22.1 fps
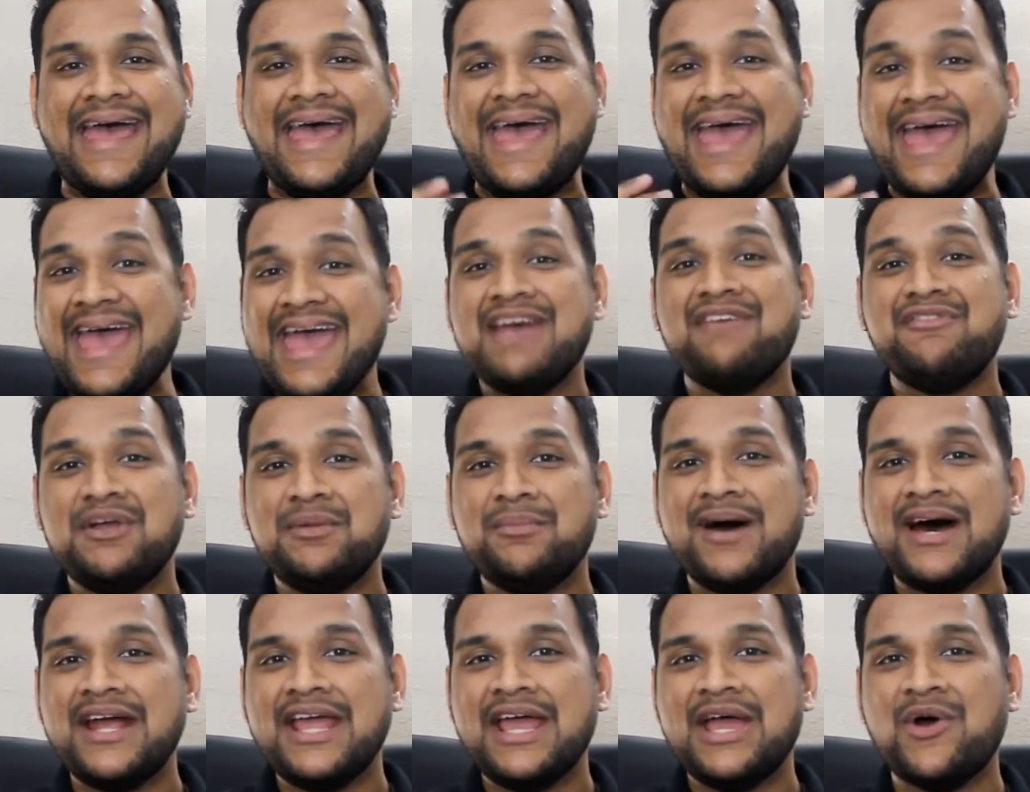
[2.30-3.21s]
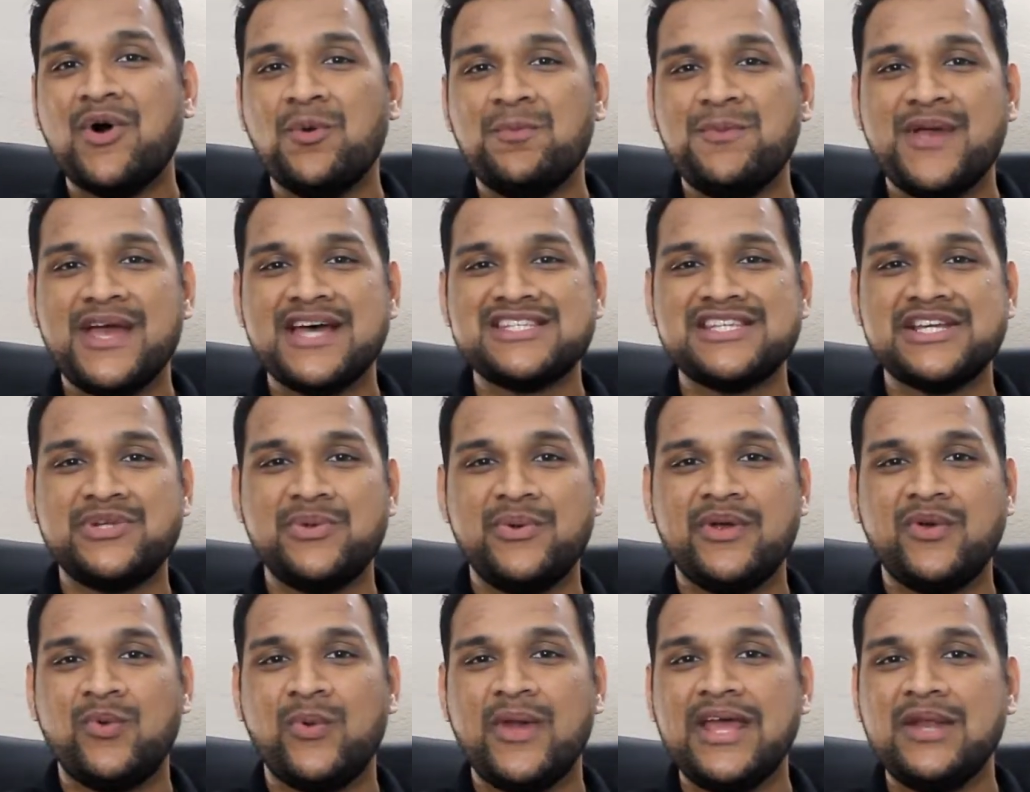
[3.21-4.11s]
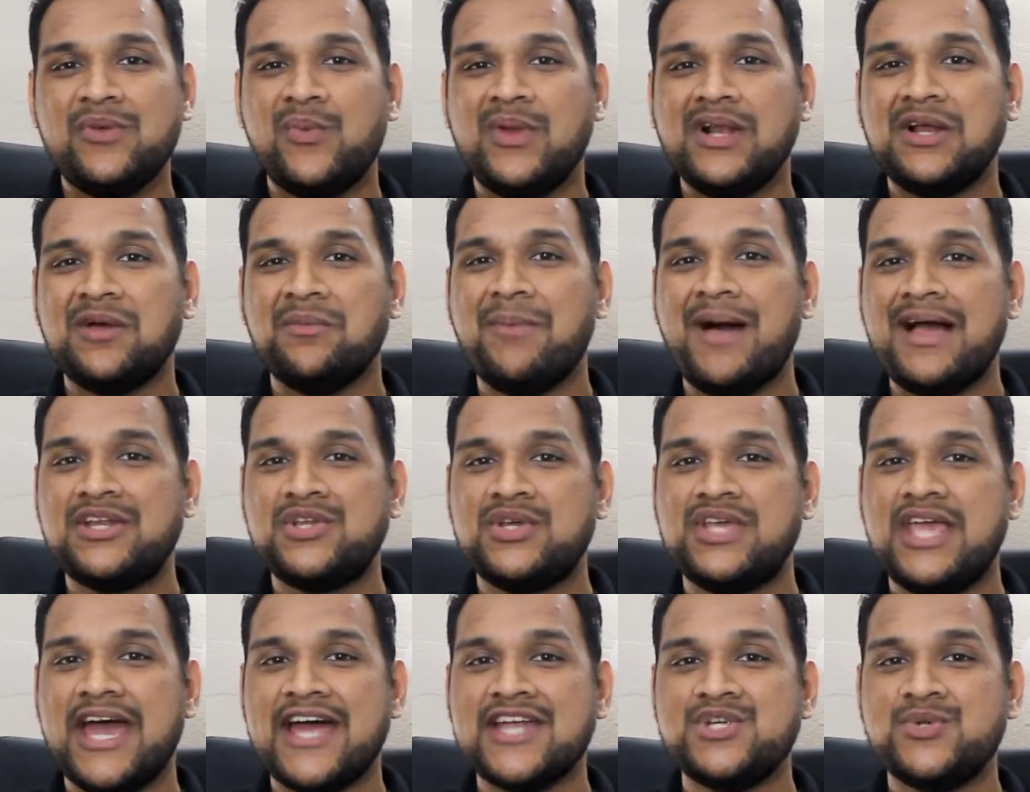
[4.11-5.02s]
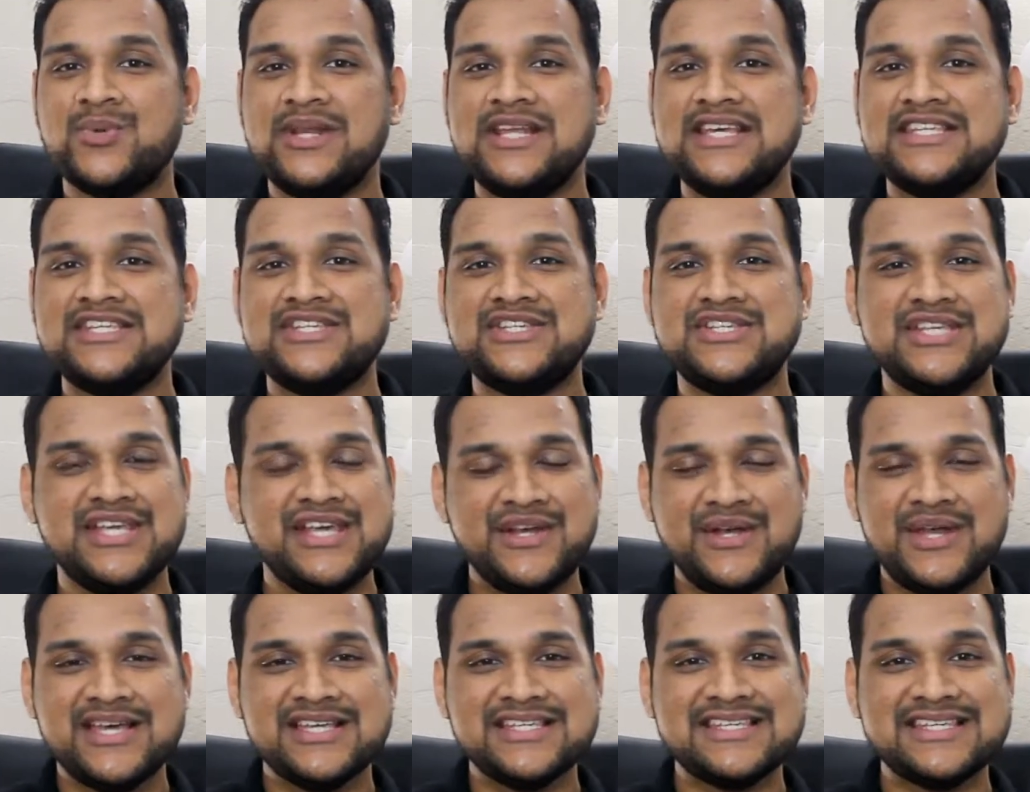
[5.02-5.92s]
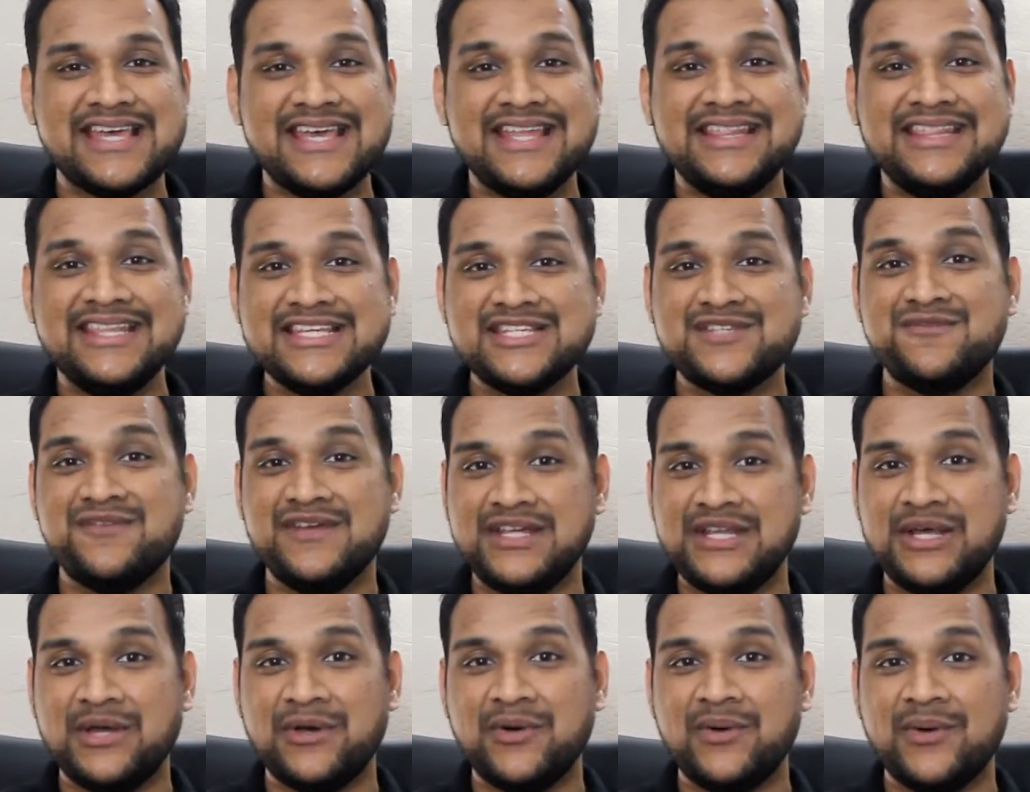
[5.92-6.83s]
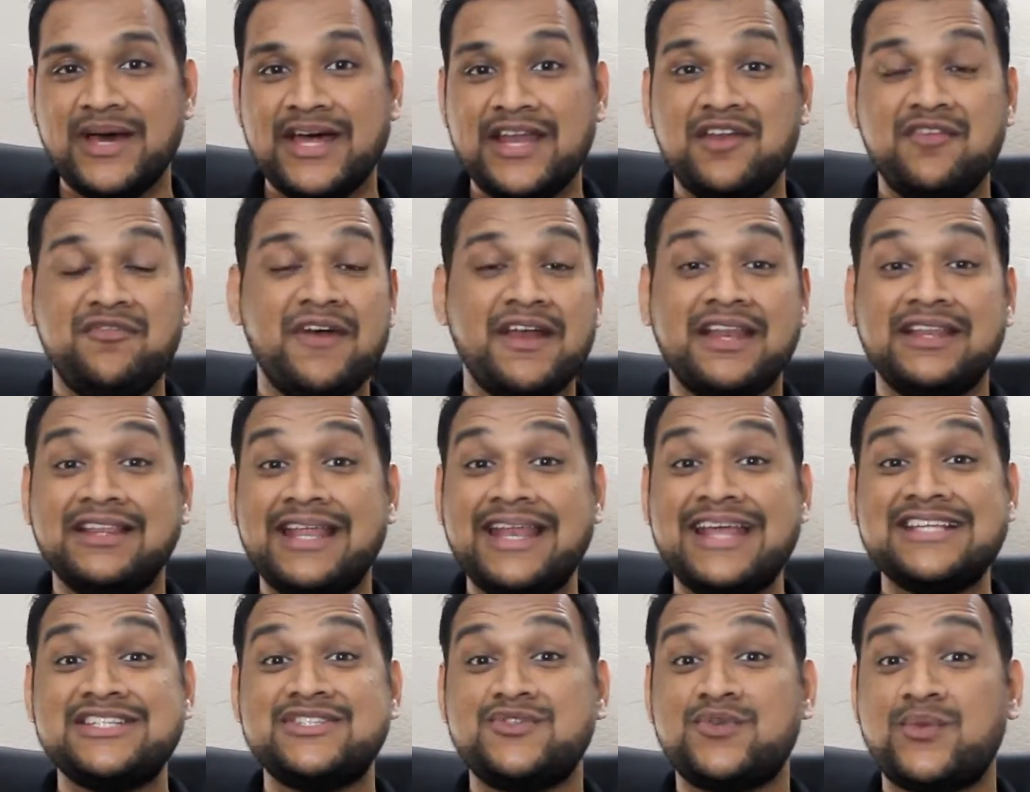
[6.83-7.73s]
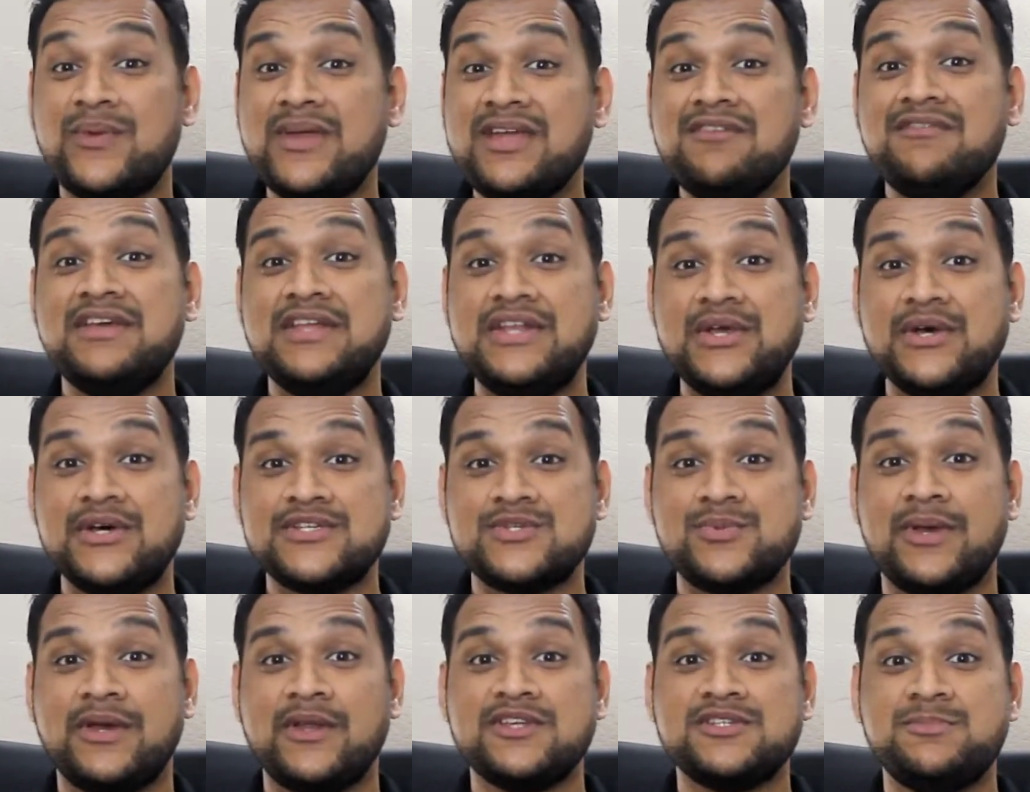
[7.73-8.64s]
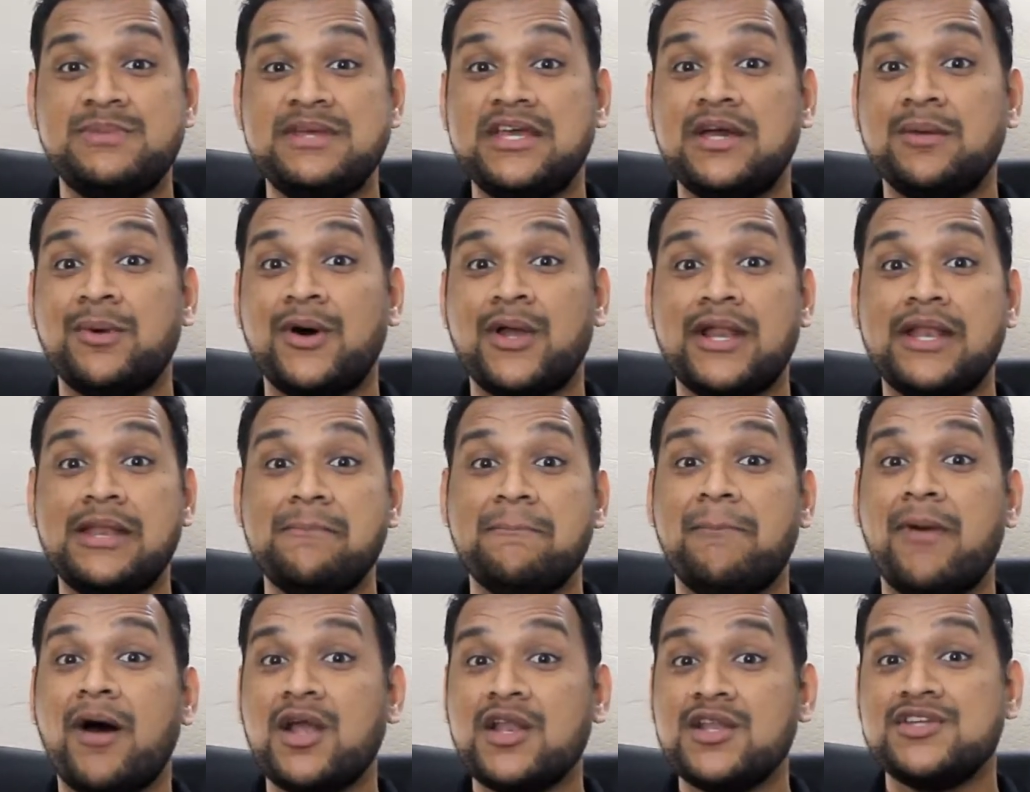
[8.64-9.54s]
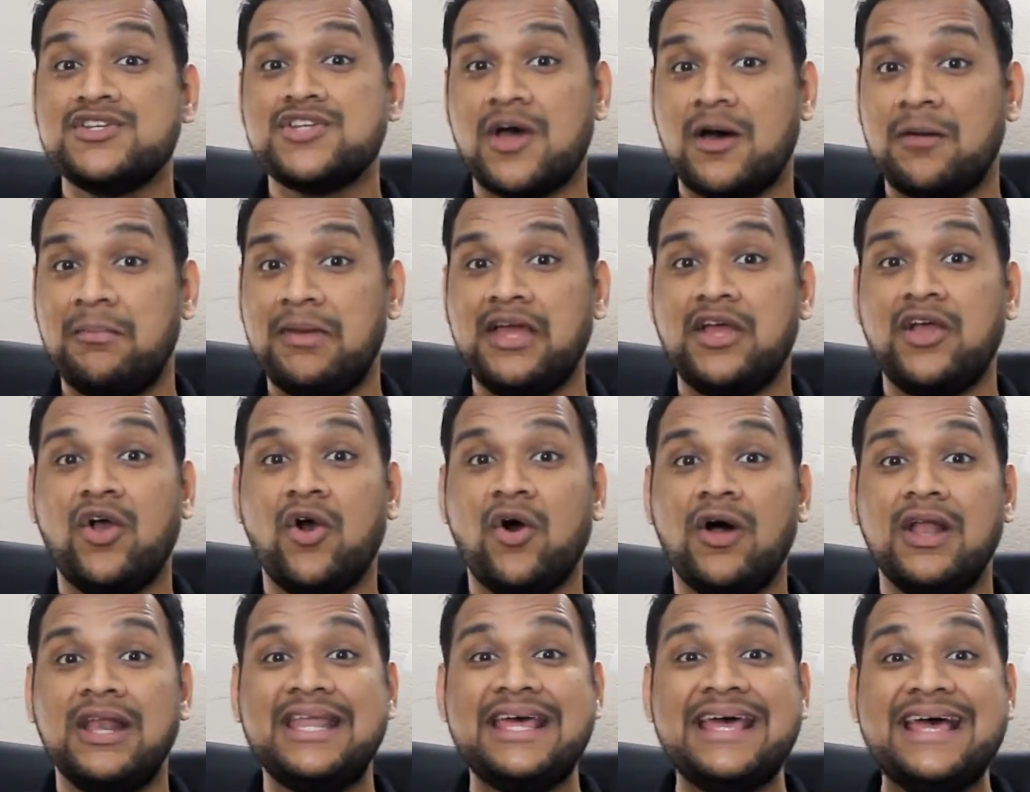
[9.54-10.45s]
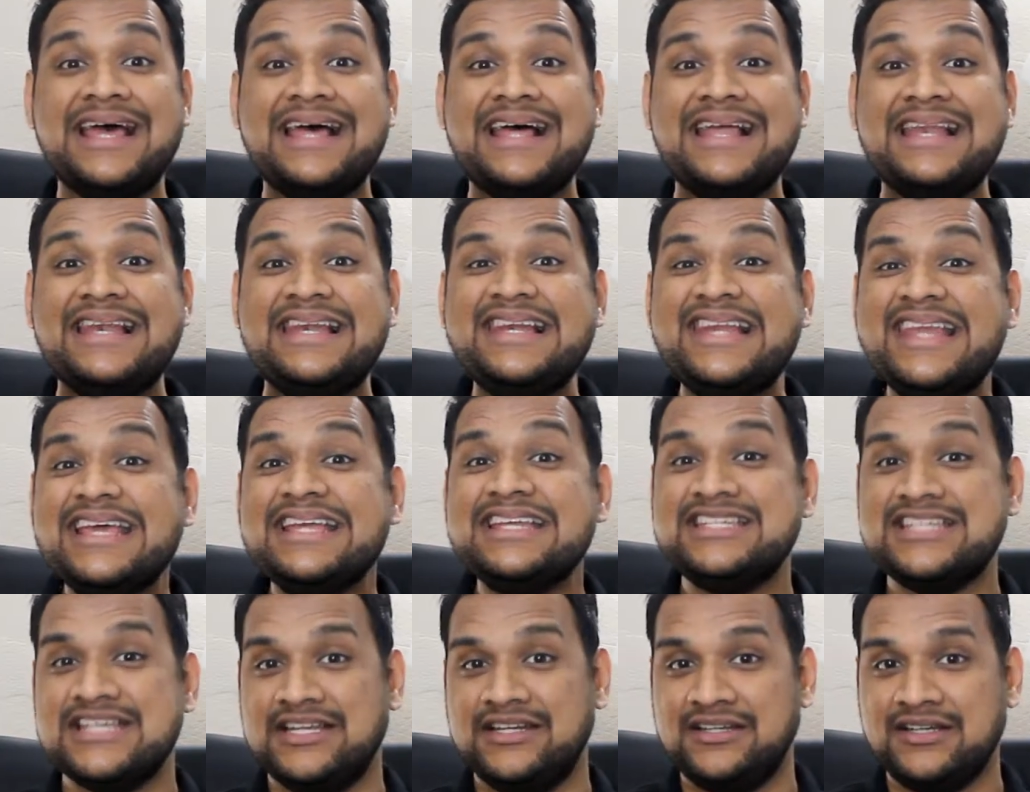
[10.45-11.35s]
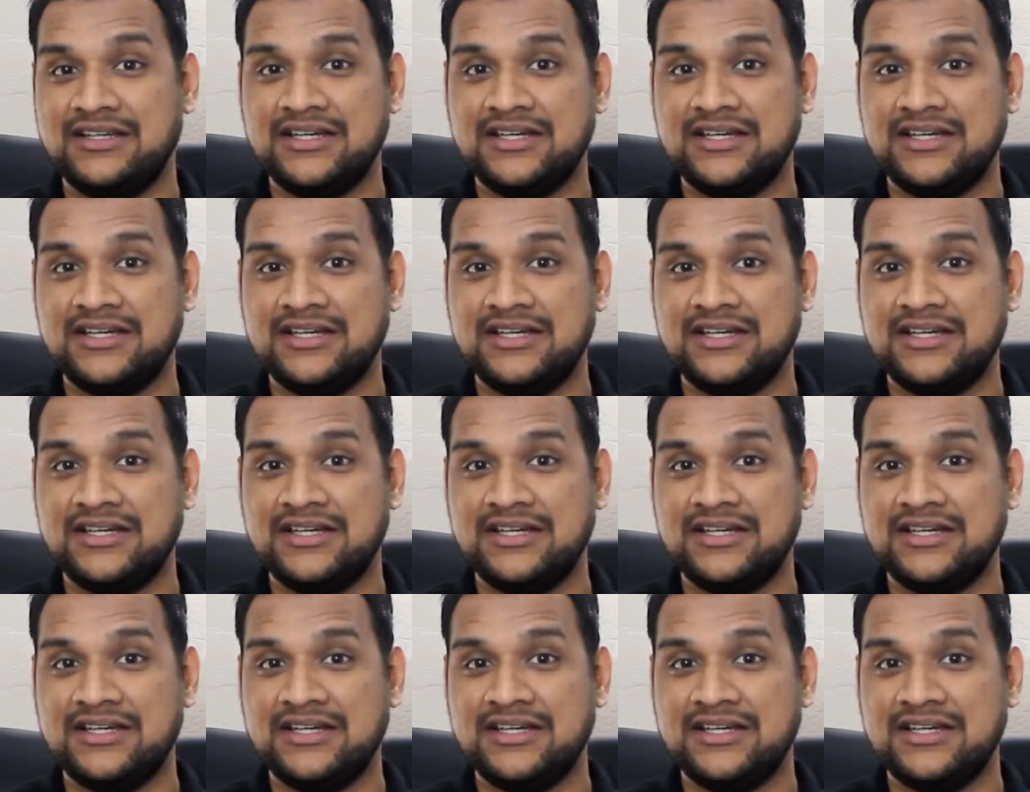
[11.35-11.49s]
Hey everybody, I hope you guys are doing great. Welcome back to Casually Serious. In this video, and in fact in the next 3 videos, we're going to speak about an important topic called LinkedIn.